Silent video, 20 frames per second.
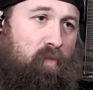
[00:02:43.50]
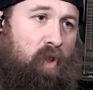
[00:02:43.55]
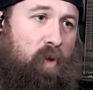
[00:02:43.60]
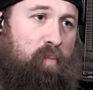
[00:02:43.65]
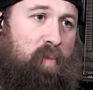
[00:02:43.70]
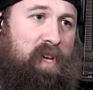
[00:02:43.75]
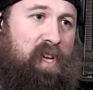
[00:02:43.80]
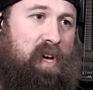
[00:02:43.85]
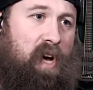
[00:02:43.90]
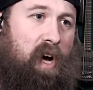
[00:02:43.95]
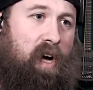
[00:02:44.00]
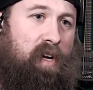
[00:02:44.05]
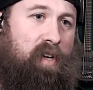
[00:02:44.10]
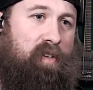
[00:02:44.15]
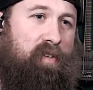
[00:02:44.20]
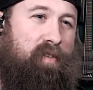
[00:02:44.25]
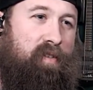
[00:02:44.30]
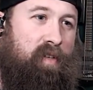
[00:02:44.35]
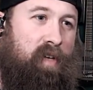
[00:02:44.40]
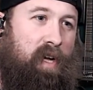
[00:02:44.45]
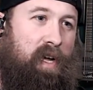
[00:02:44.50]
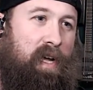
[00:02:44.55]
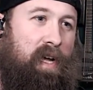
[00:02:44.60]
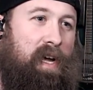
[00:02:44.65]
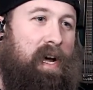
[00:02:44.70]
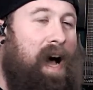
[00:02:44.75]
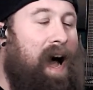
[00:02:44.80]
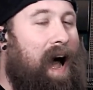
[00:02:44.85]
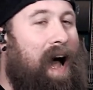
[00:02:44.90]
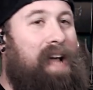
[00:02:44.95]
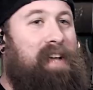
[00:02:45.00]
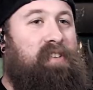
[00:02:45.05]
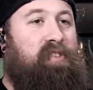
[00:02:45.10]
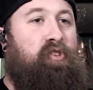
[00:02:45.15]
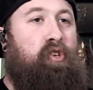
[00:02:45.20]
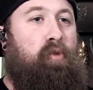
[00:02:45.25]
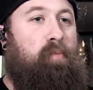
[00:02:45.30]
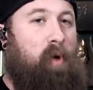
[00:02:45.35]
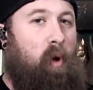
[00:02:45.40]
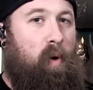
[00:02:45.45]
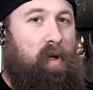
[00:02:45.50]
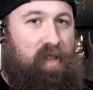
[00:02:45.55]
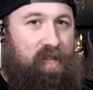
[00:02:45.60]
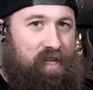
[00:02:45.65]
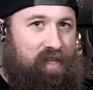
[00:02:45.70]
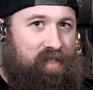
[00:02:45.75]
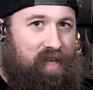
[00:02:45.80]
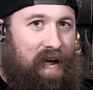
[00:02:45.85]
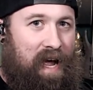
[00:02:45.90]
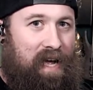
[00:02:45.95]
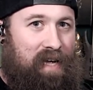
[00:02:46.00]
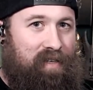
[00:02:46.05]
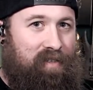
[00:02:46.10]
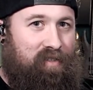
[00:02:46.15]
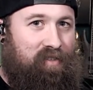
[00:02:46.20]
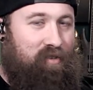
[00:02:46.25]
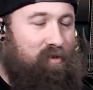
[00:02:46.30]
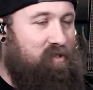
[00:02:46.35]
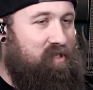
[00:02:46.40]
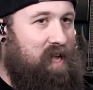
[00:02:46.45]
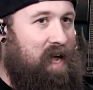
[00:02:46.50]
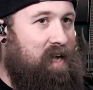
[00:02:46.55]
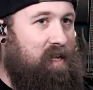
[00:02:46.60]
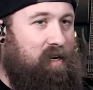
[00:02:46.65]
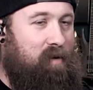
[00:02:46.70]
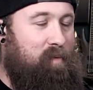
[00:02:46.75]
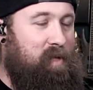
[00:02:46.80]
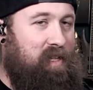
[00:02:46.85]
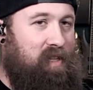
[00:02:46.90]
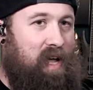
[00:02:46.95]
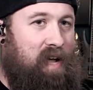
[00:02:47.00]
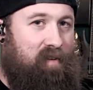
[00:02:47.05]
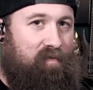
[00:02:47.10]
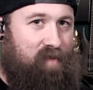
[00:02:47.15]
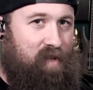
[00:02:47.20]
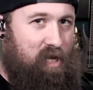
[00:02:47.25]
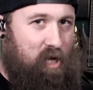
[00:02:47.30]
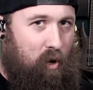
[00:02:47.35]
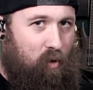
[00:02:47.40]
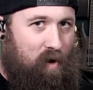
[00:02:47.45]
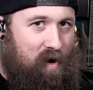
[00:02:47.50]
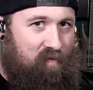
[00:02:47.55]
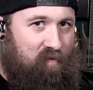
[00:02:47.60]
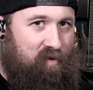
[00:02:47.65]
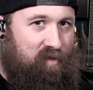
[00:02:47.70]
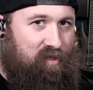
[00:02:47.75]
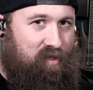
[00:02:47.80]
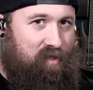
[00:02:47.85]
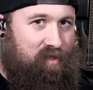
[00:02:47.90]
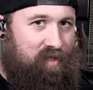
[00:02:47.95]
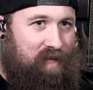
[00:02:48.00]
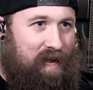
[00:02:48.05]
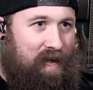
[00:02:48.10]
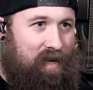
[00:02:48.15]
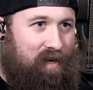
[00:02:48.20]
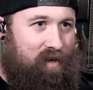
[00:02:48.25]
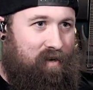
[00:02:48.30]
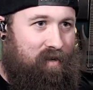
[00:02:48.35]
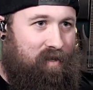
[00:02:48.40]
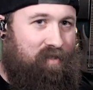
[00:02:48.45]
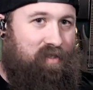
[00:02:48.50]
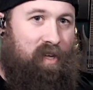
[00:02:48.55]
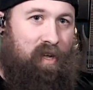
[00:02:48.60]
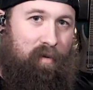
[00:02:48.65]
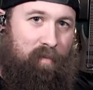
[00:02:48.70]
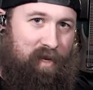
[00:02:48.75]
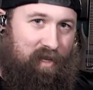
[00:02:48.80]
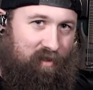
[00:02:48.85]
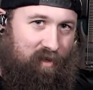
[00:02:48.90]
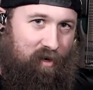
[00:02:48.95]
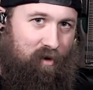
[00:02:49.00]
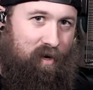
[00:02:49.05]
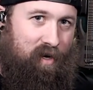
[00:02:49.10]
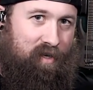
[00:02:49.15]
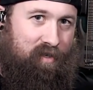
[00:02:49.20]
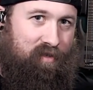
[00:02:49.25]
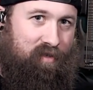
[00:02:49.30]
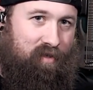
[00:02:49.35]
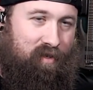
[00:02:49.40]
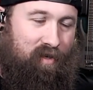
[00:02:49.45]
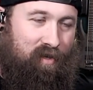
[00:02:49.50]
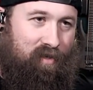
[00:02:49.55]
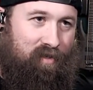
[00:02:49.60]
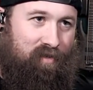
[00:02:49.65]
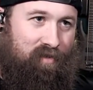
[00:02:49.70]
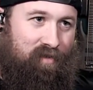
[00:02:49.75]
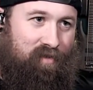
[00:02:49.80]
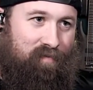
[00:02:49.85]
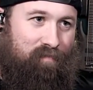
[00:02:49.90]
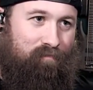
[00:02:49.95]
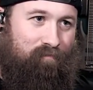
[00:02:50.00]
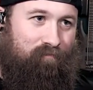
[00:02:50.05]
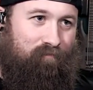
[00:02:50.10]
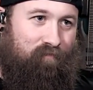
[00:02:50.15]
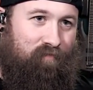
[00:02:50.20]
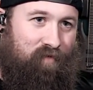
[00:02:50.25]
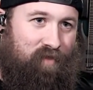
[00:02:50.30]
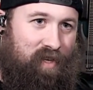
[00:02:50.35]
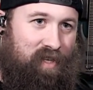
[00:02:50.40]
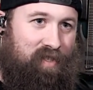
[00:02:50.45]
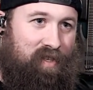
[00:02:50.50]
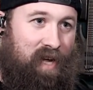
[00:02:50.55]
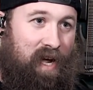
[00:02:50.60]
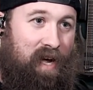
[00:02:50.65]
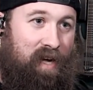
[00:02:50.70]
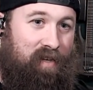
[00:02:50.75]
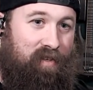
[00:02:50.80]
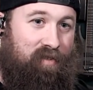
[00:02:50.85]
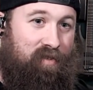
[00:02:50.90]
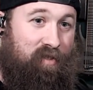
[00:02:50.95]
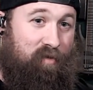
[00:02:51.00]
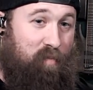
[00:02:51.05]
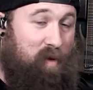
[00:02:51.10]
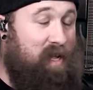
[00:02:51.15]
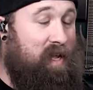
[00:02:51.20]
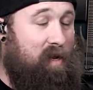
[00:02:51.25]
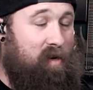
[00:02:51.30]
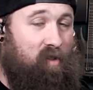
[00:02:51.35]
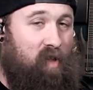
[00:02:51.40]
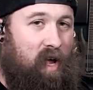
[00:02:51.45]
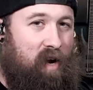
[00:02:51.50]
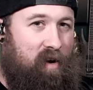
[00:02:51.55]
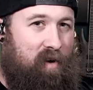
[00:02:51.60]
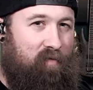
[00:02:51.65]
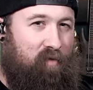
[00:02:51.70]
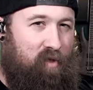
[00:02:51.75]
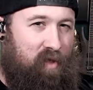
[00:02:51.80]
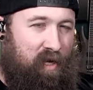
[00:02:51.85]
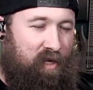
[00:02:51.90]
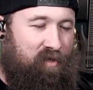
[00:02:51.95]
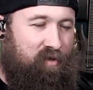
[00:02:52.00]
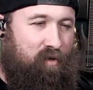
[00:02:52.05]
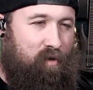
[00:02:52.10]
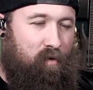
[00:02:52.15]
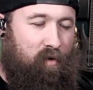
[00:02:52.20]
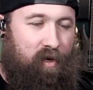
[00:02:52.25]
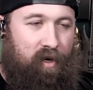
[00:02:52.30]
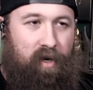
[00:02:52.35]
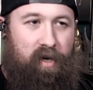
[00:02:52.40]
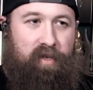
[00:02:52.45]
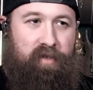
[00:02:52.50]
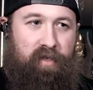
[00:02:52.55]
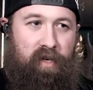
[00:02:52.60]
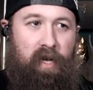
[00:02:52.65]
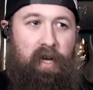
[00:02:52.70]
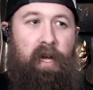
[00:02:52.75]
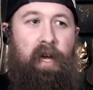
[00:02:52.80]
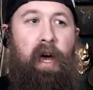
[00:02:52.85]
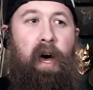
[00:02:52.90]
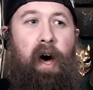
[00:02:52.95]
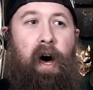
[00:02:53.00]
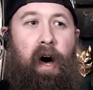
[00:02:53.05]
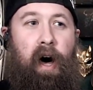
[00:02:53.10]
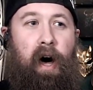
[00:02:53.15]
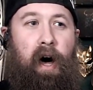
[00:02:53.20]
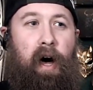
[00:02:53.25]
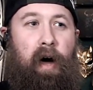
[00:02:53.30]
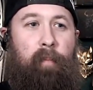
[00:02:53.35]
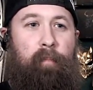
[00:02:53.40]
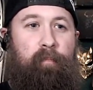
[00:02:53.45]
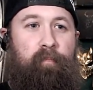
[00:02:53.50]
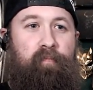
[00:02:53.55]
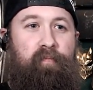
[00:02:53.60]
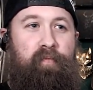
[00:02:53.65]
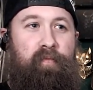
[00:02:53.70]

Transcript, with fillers: because I assume knowing these guys, there's not going to be a lot of video references to that. It's going to be lyrics because these guys speak on a lot of different things in their lyrics. I'm